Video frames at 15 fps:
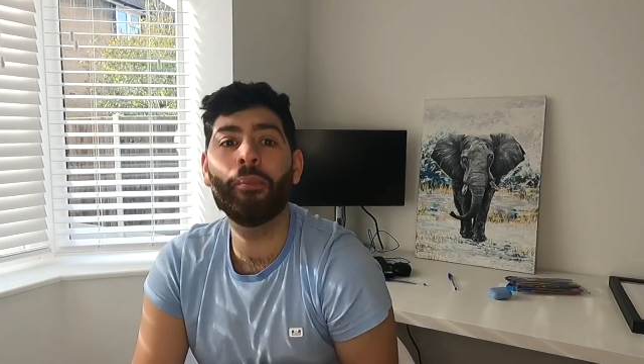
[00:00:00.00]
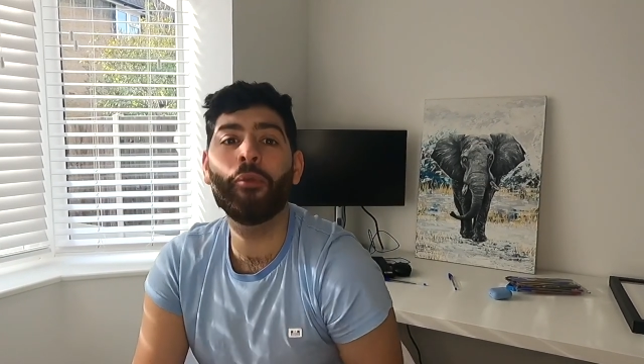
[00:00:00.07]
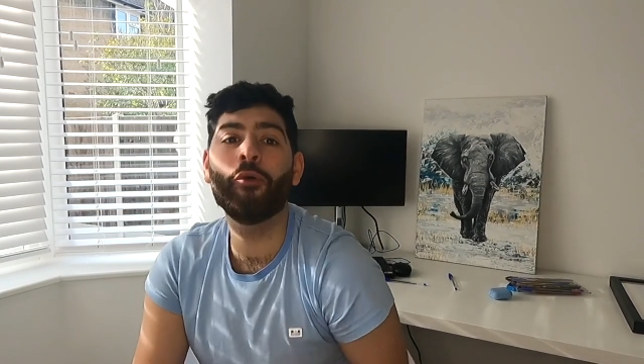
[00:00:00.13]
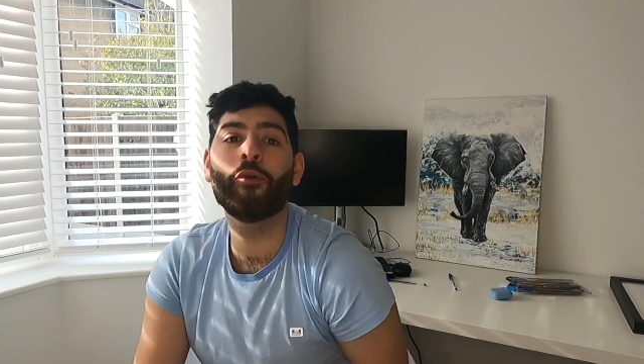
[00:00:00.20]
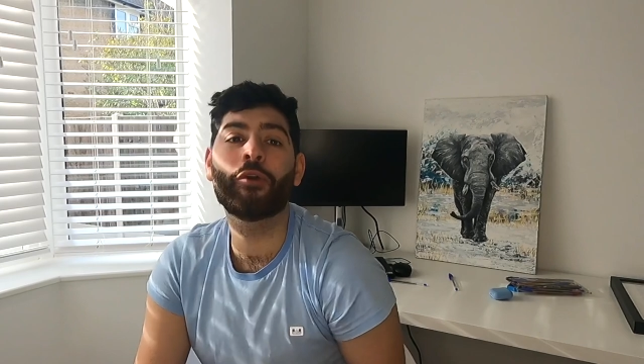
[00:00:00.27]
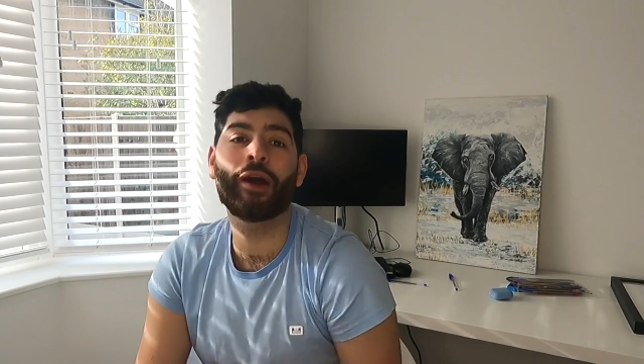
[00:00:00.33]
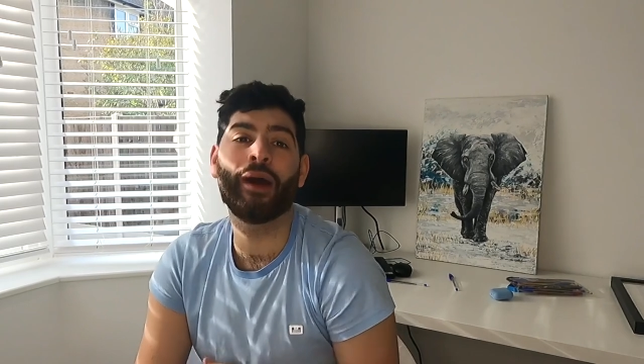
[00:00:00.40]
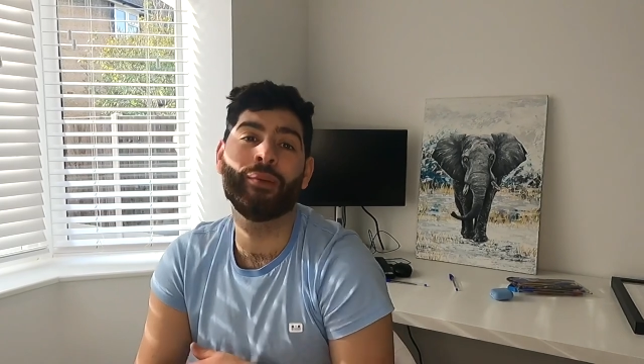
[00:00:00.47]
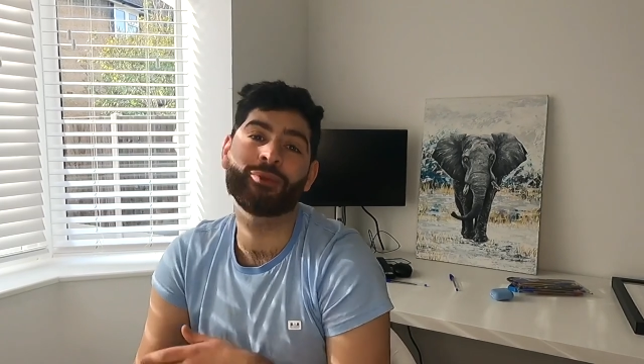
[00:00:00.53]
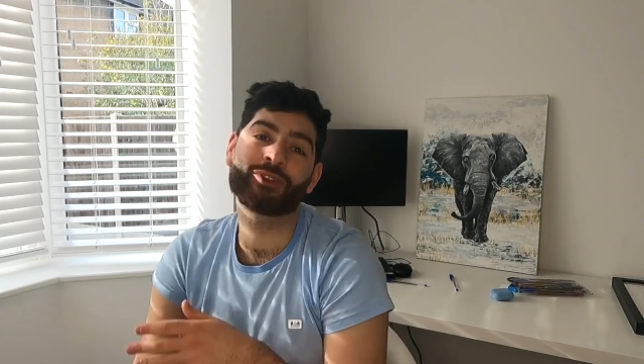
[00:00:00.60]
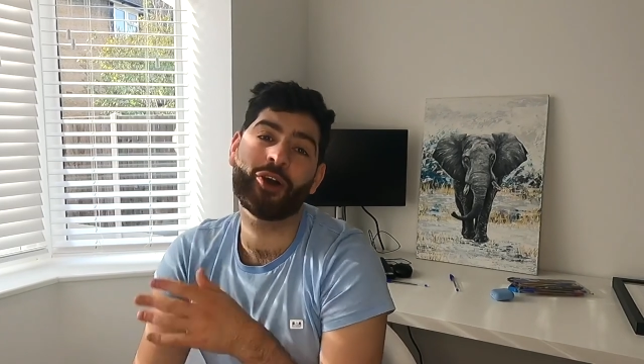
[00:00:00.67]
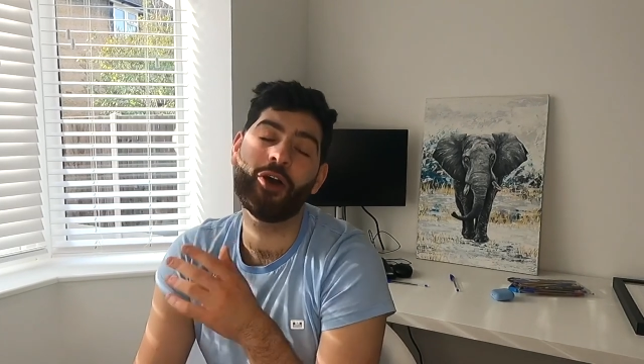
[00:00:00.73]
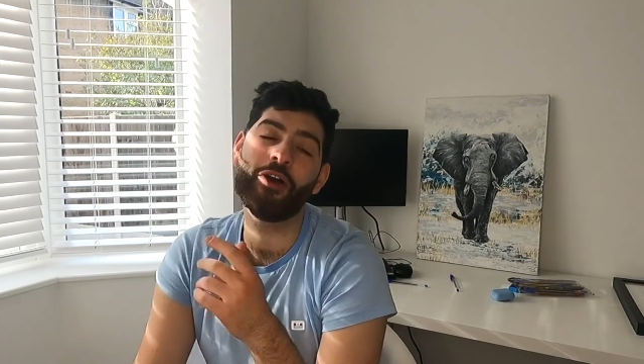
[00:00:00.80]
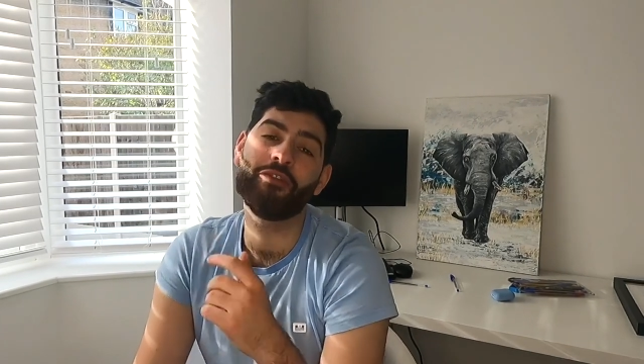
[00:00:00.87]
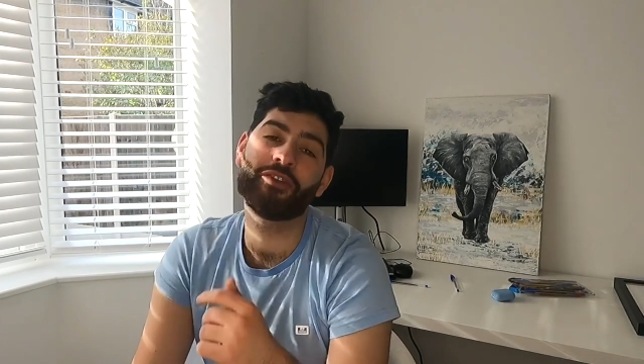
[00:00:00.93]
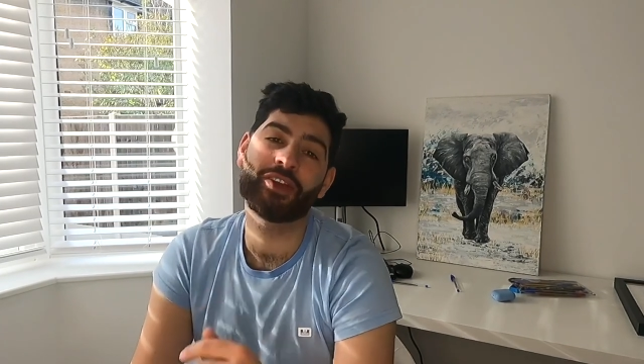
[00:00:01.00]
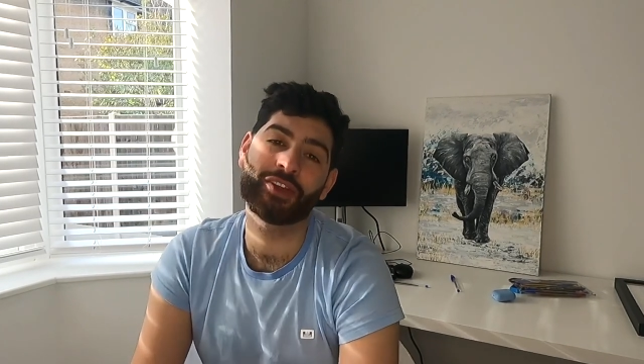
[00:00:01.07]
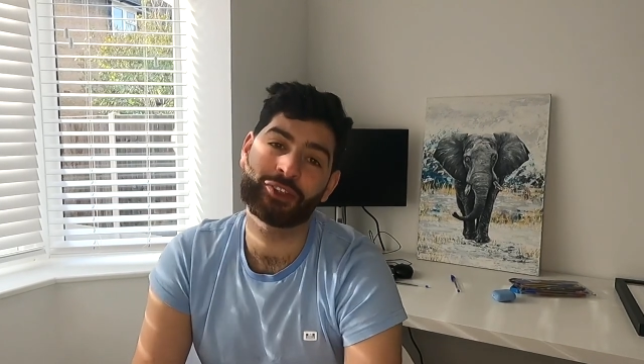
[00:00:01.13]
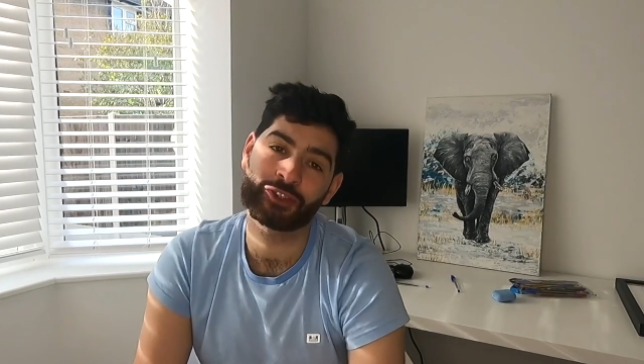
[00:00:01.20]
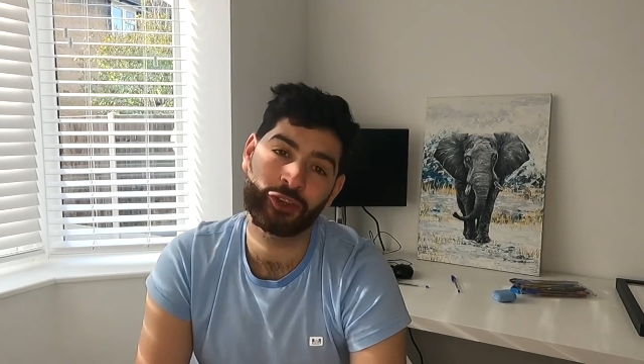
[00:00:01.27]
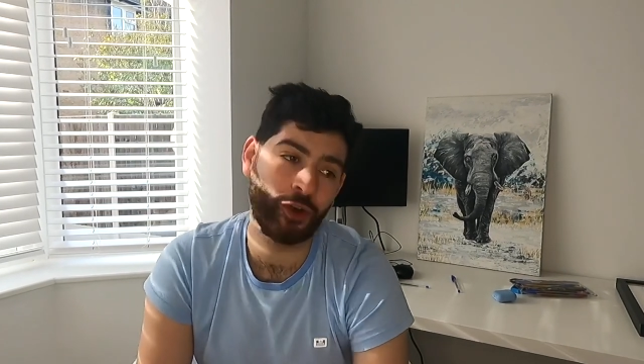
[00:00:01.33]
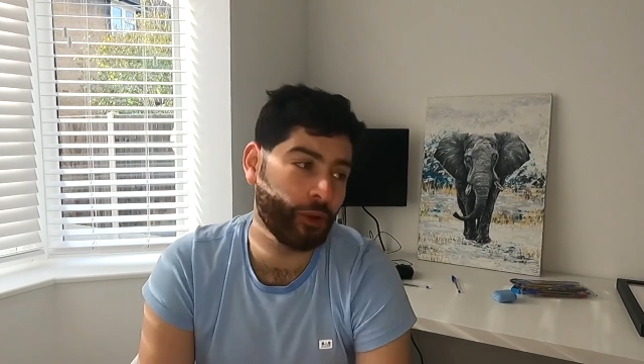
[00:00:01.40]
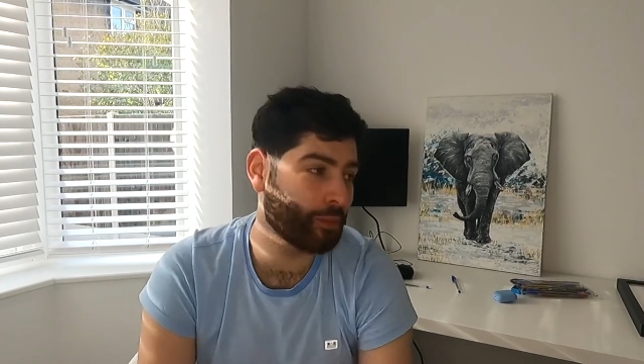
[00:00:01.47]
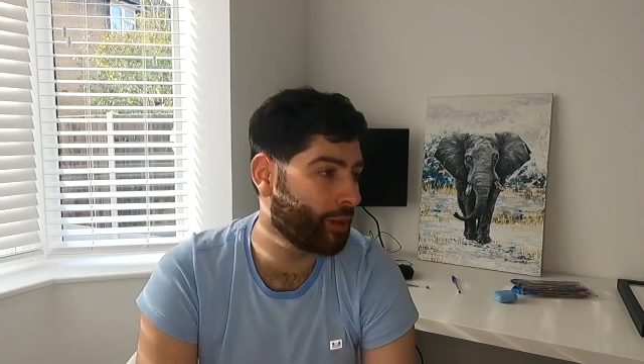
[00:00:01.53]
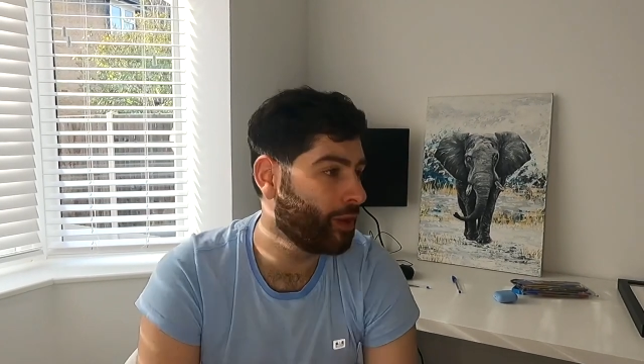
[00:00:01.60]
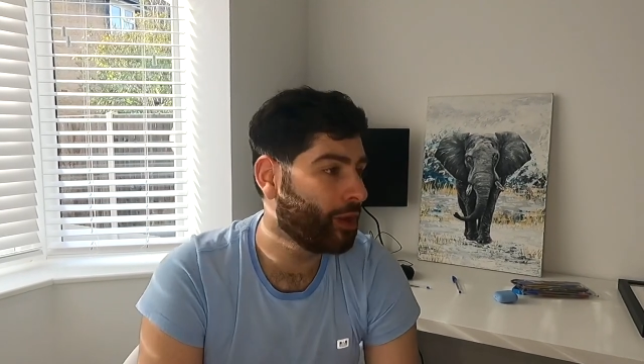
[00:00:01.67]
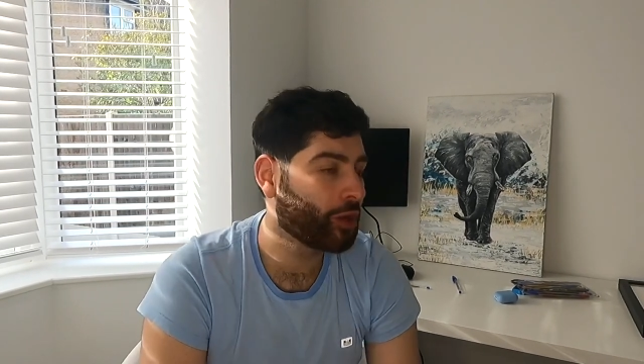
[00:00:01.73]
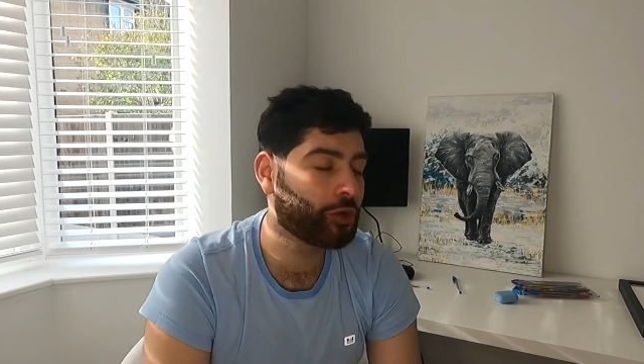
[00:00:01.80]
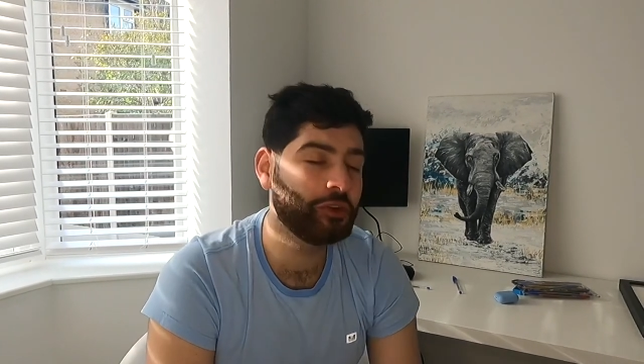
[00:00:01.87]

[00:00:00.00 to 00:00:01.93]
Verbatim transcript: ball comes over the top.